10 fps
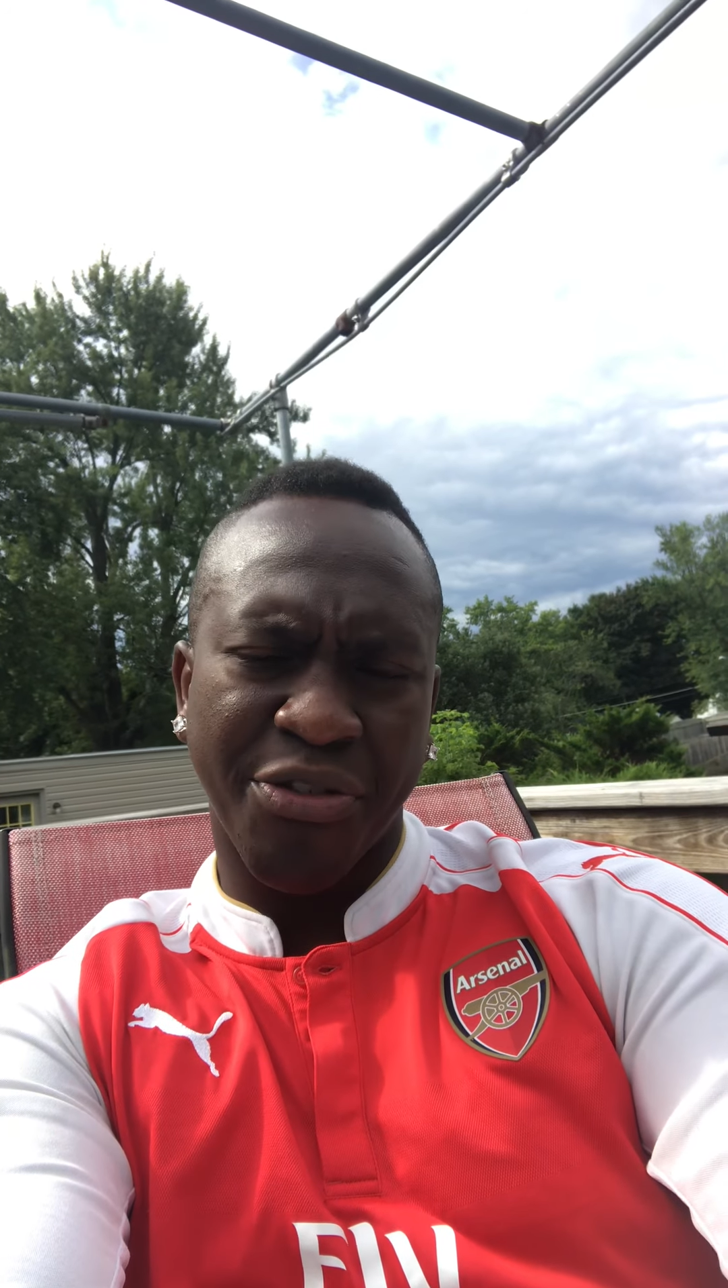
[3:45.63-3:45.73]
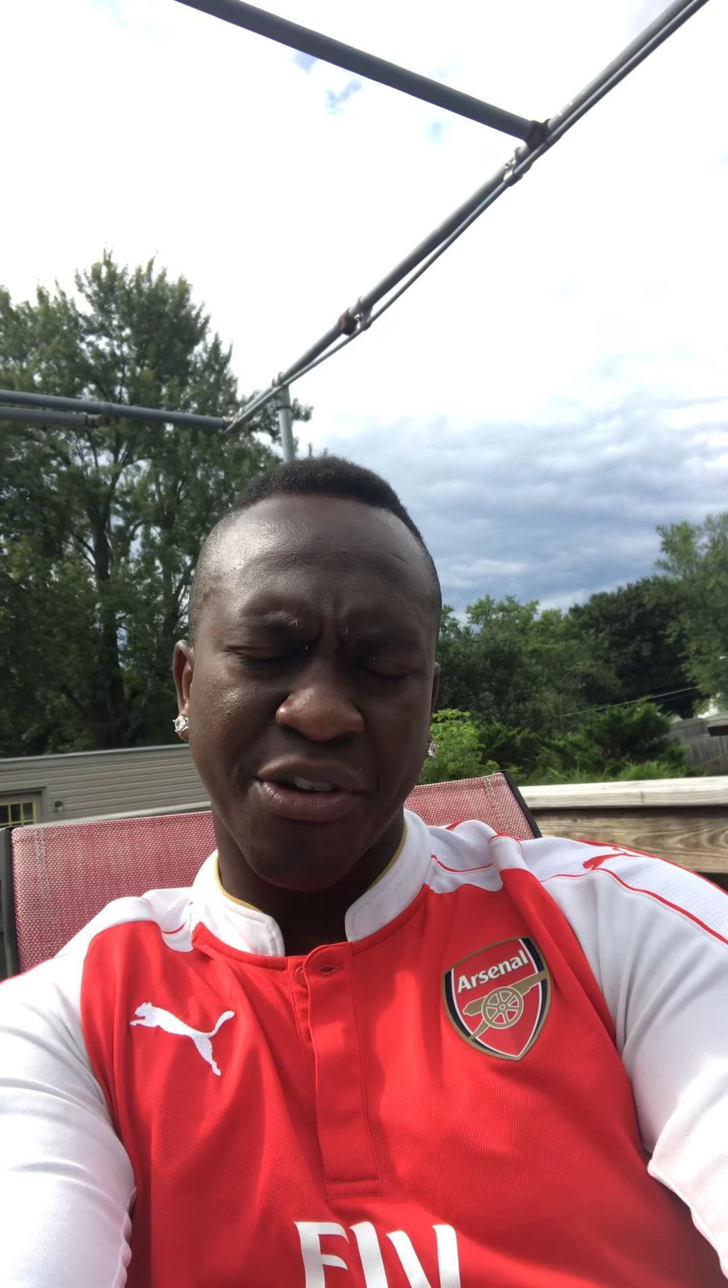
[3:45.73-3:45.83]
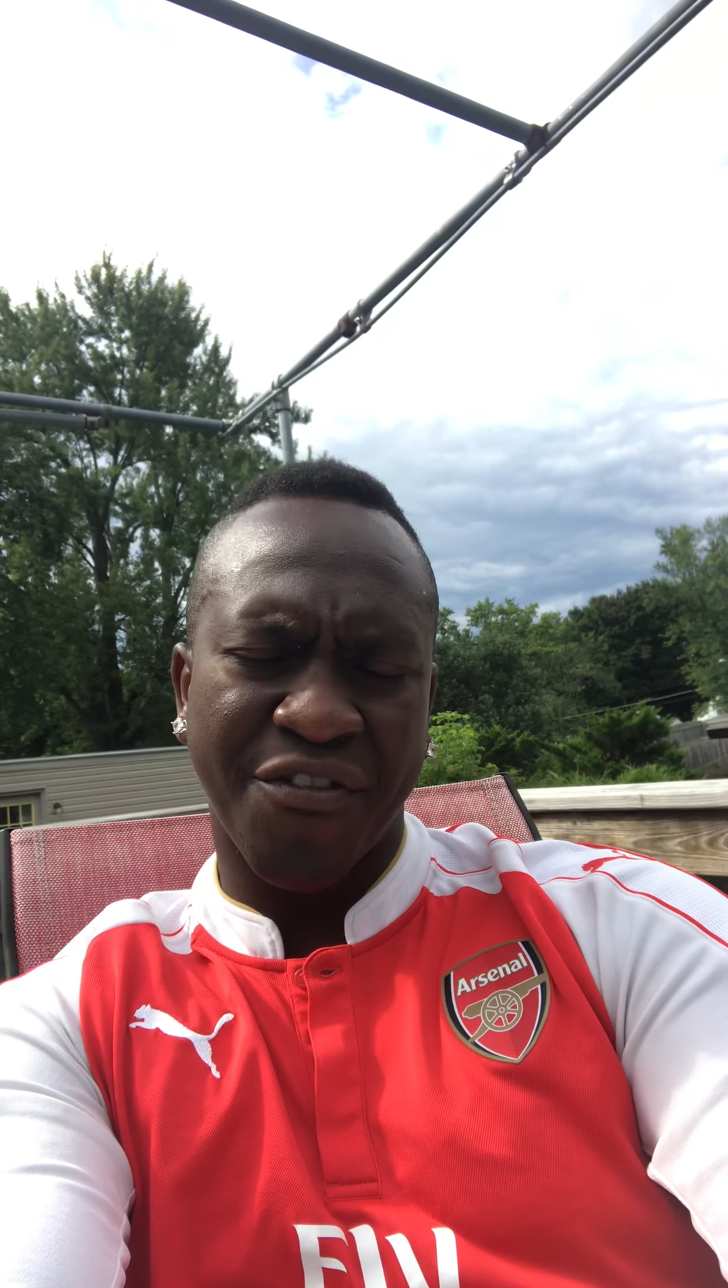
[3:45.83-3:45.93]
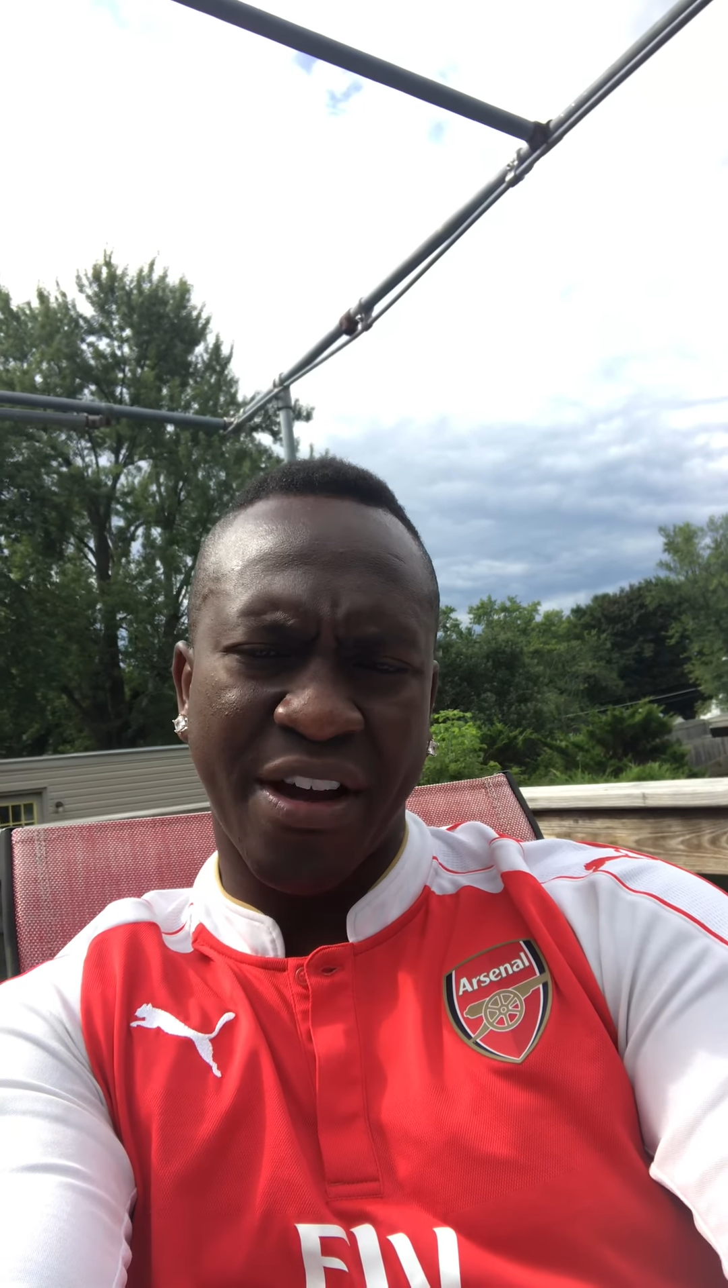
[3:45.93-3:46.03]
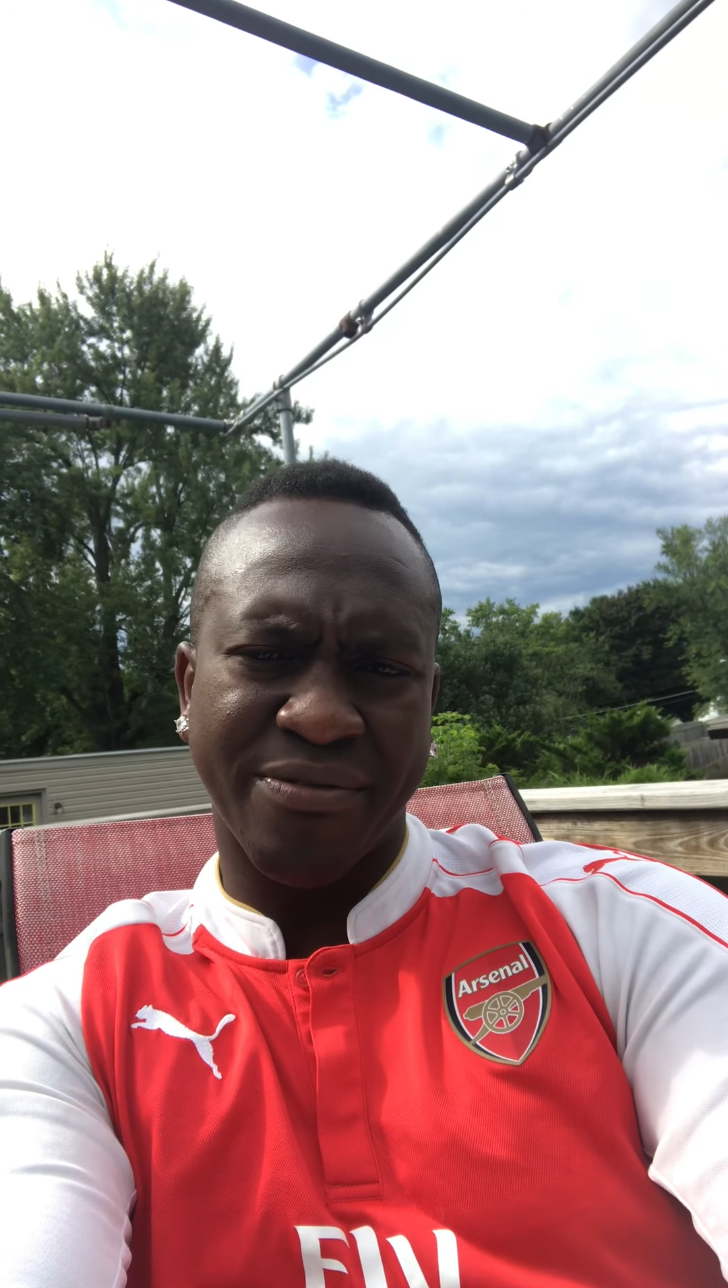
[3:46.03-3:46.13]

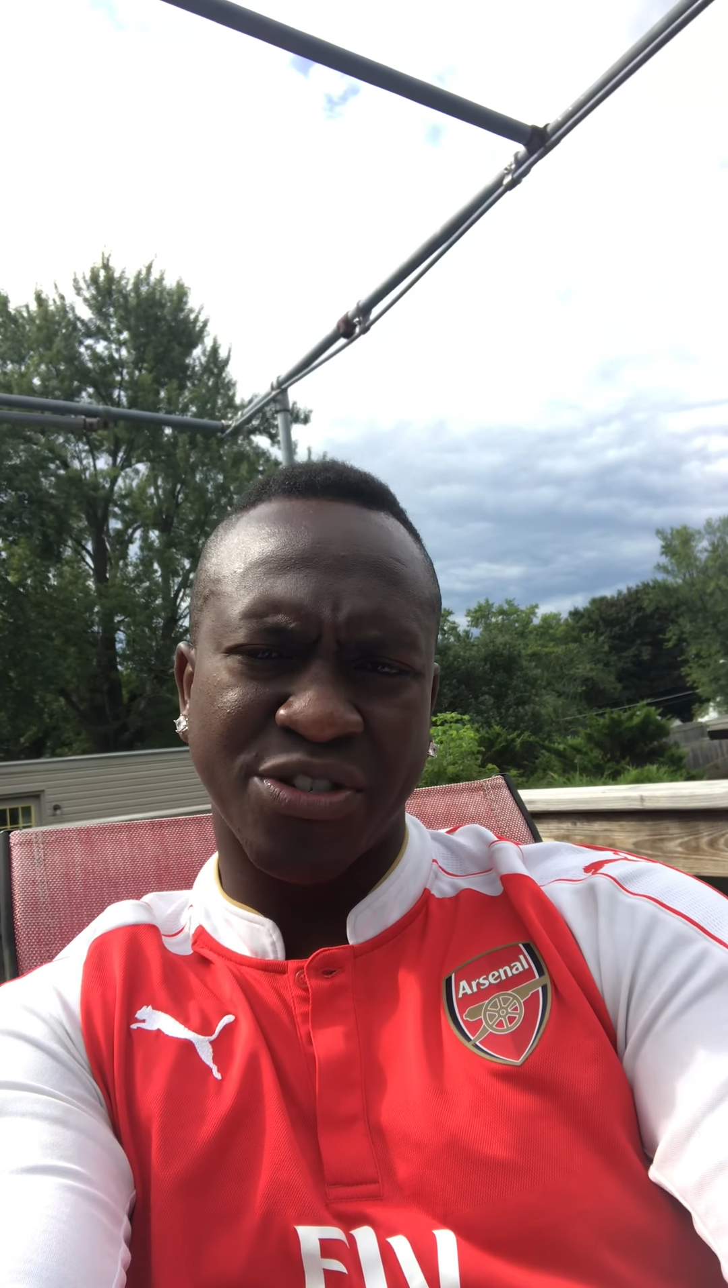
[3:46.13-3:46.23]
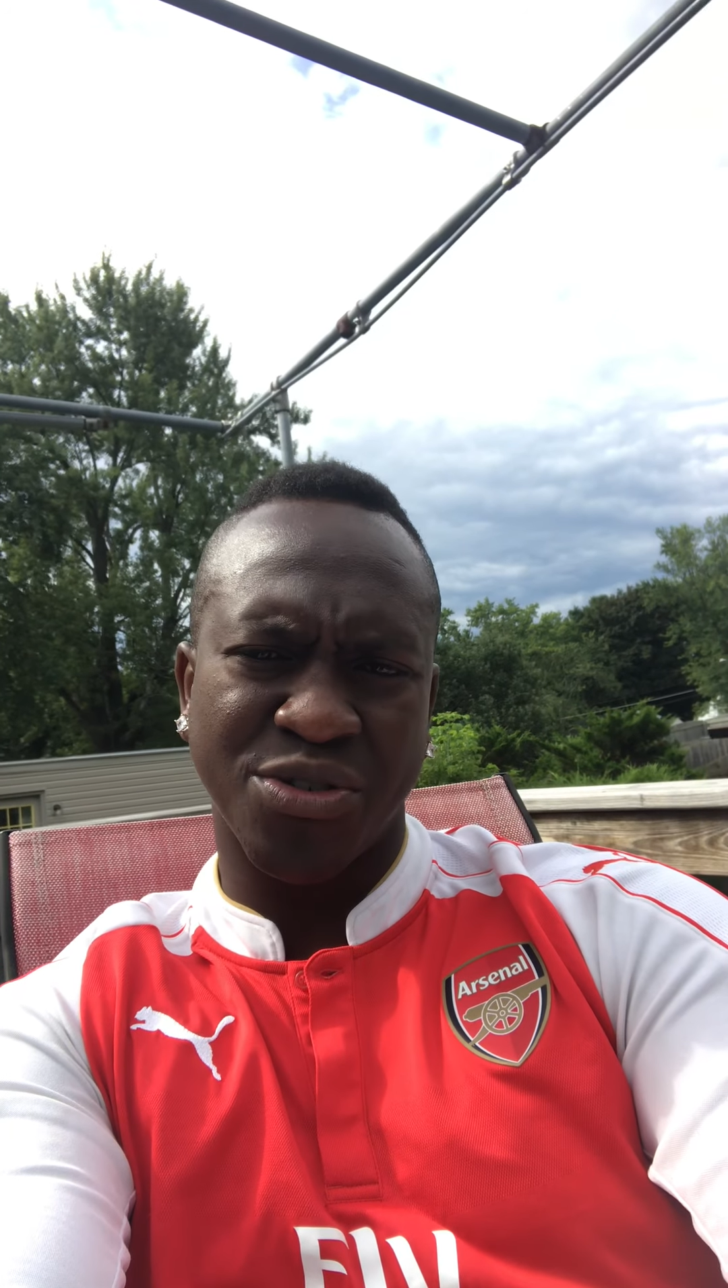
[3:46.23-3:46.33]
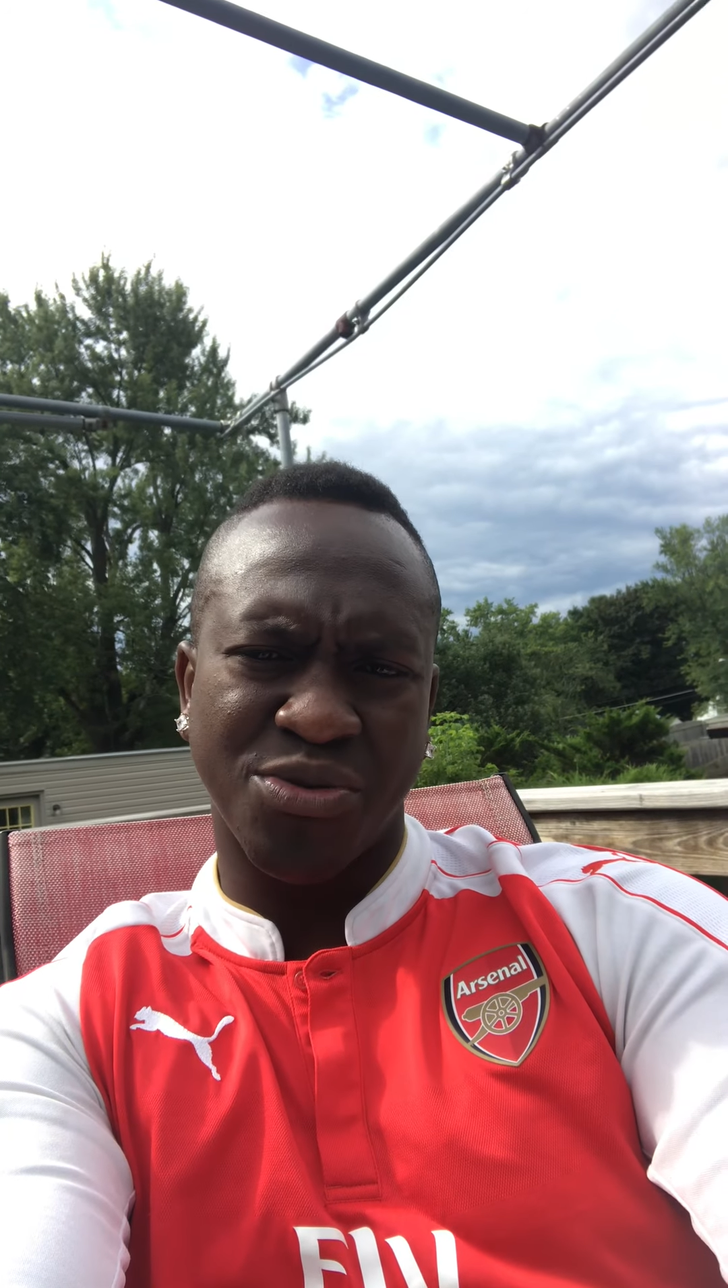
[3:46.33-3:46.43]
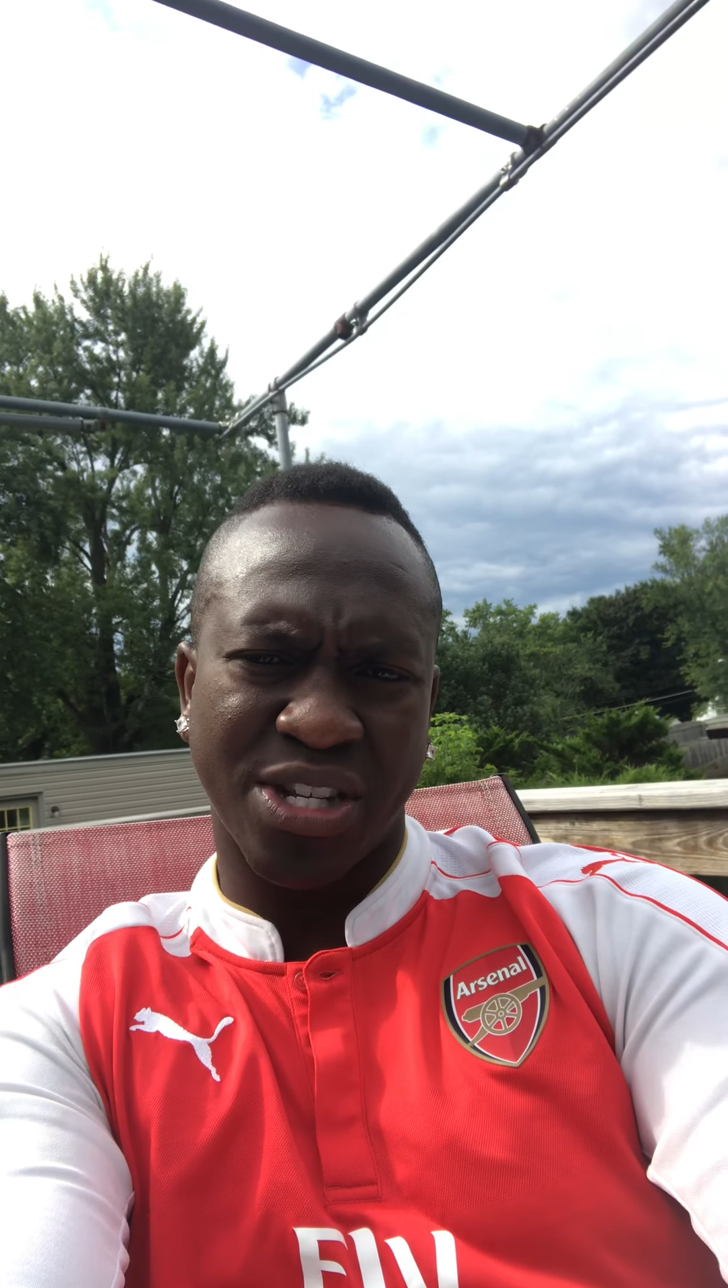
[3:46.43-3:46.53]
3-5-2